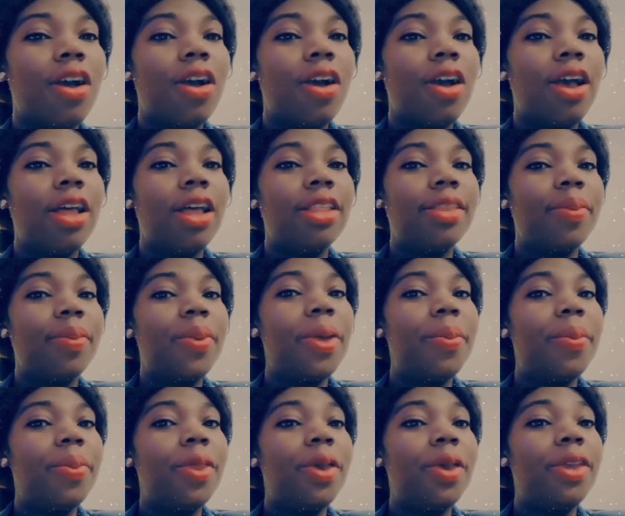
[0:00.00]

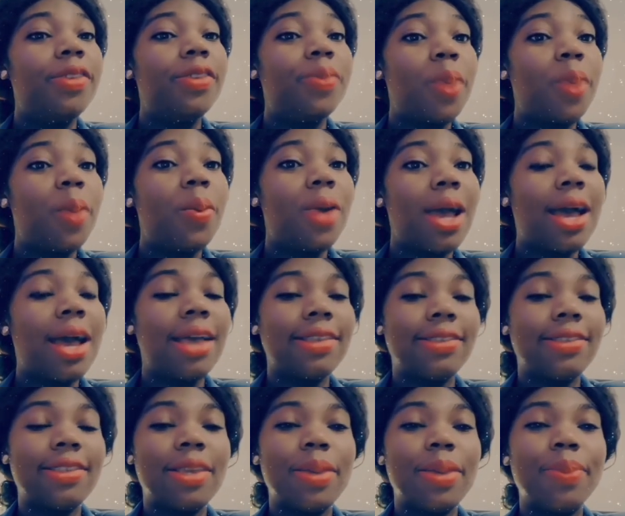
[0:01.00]
his people asked
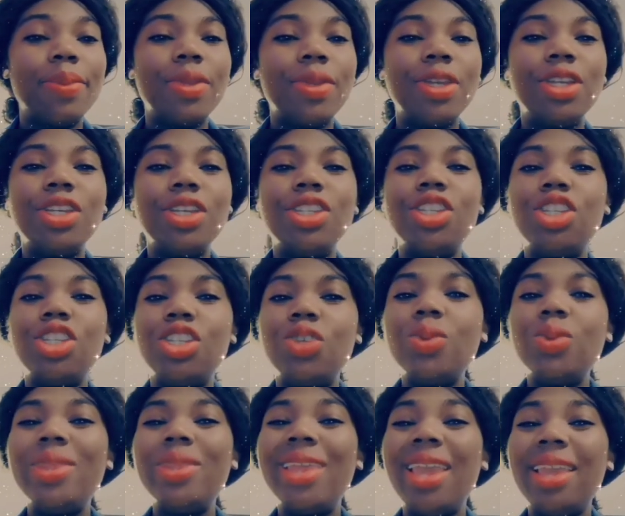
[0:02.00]
him, "Did you
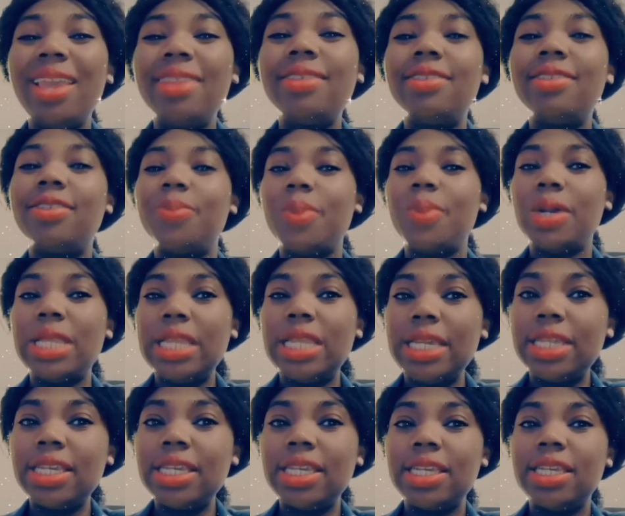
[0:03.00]
take this money?
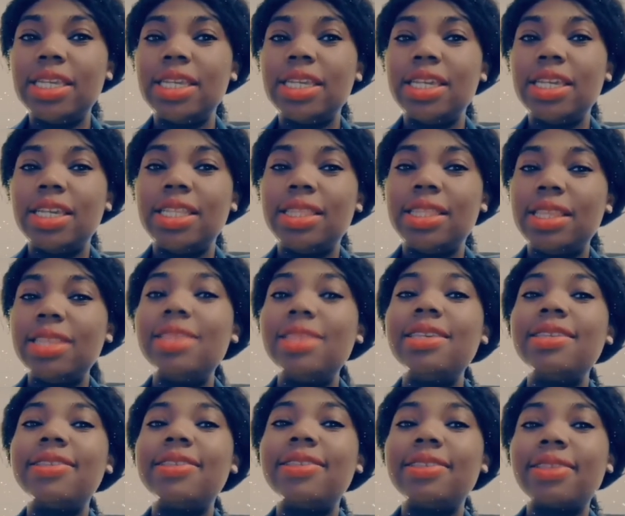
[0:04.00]
Did
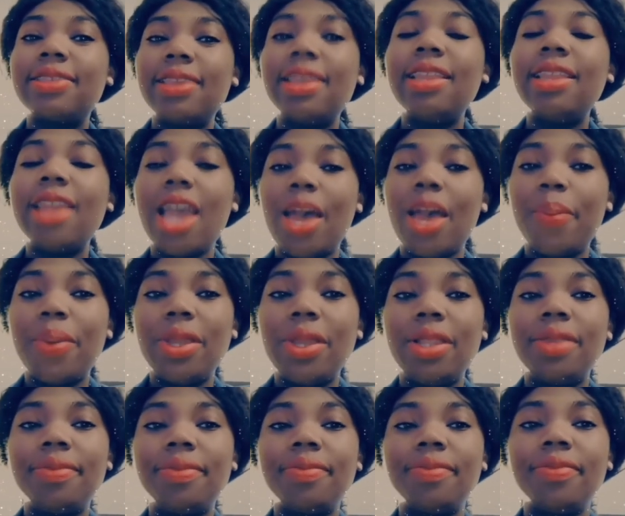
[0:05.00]
this thing happen?"
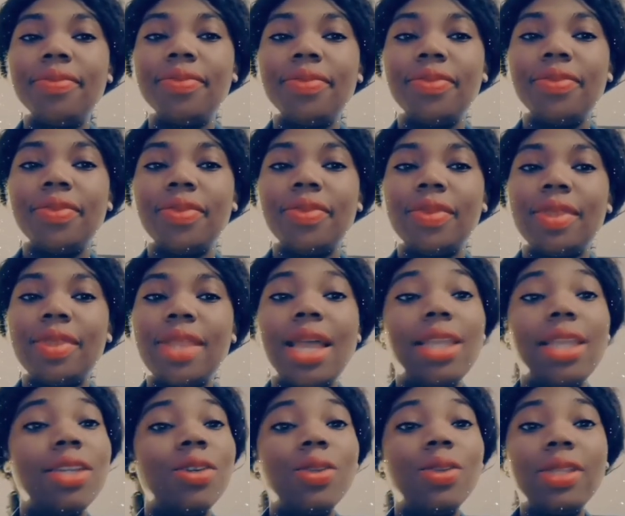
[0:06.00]
Now, he
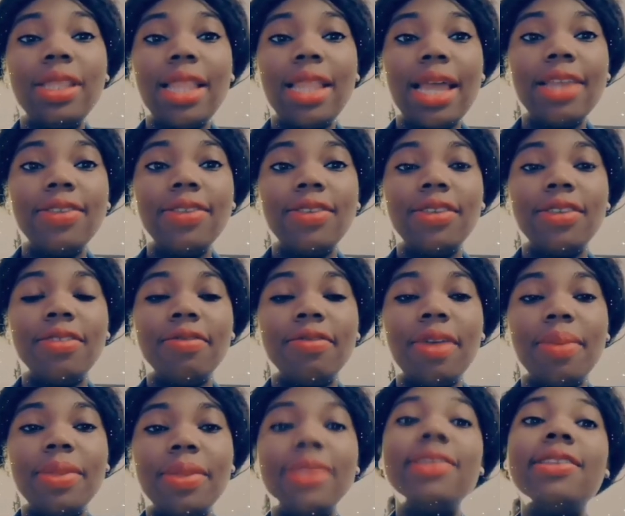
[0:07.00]
couldn't lie to his
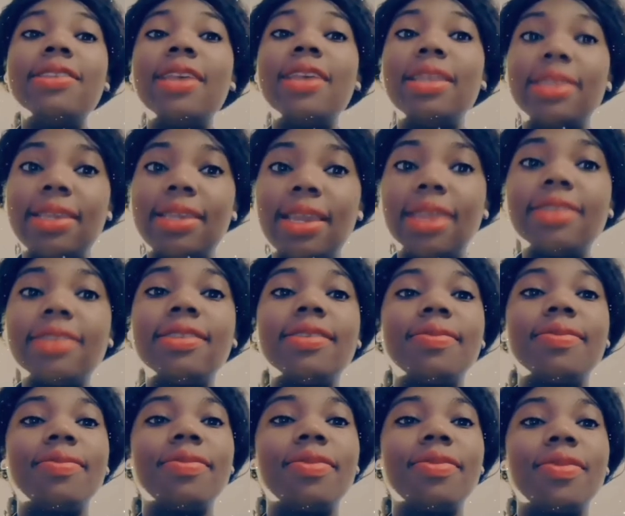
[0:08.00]
family. He said, "Yes."
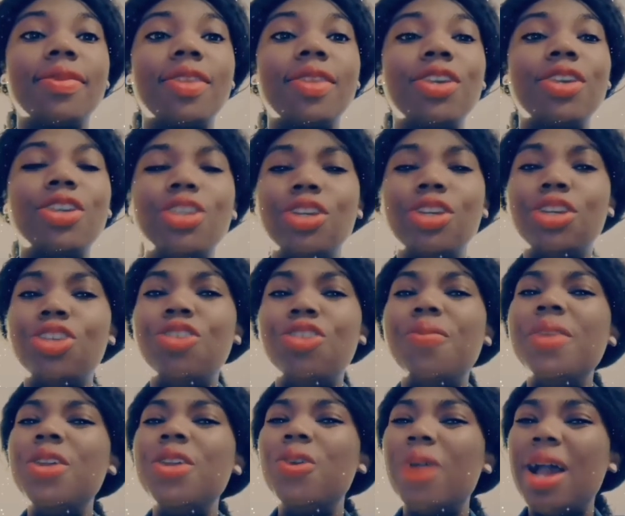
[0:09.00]
"You mean
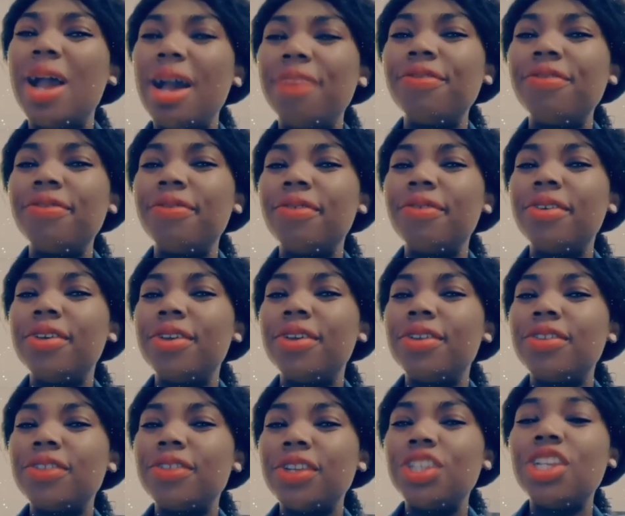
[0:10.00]
you have
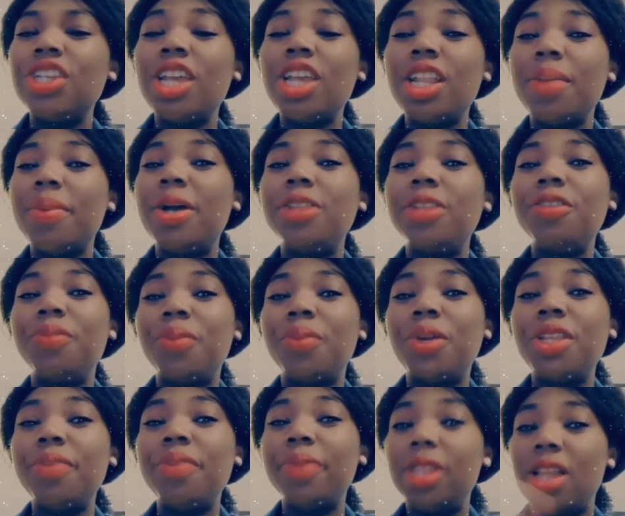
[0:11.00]
such an amount of money
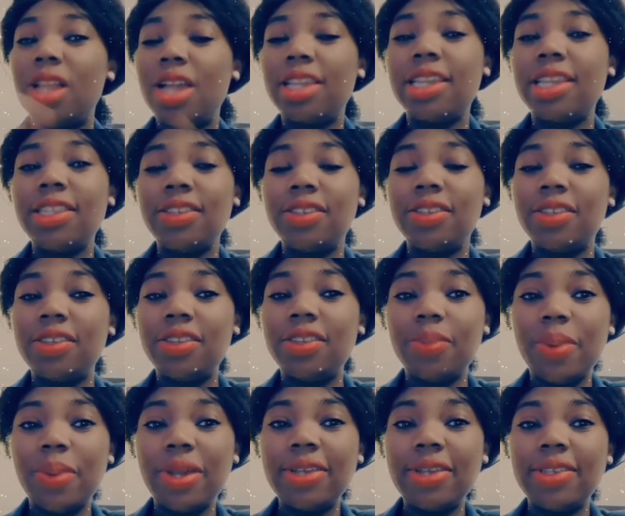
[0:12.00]
belonging to this
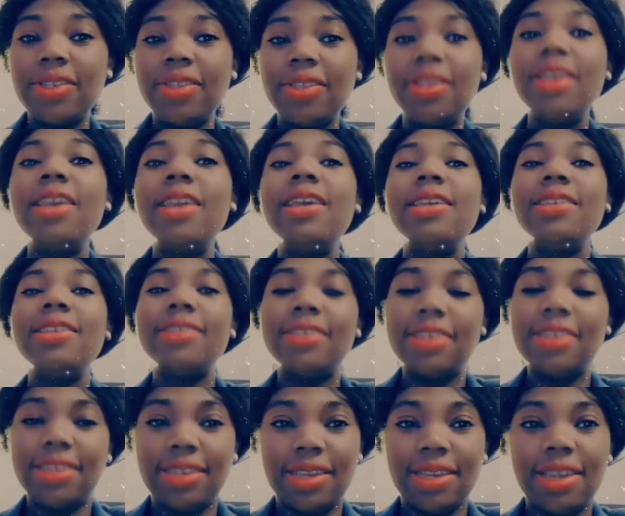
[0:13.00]
person?" He said,
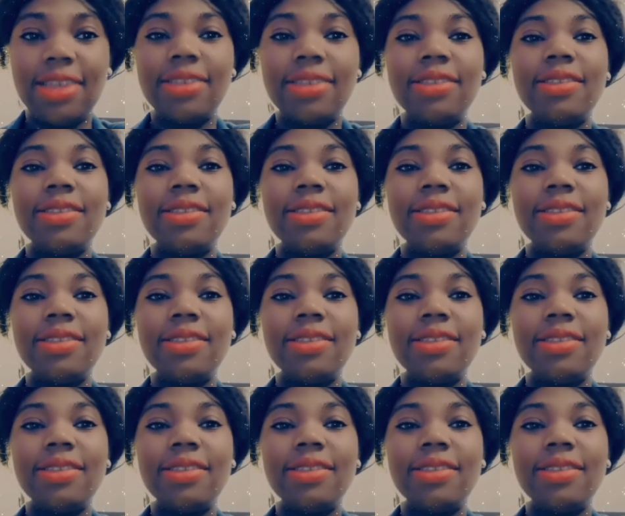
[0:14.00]
"Yes."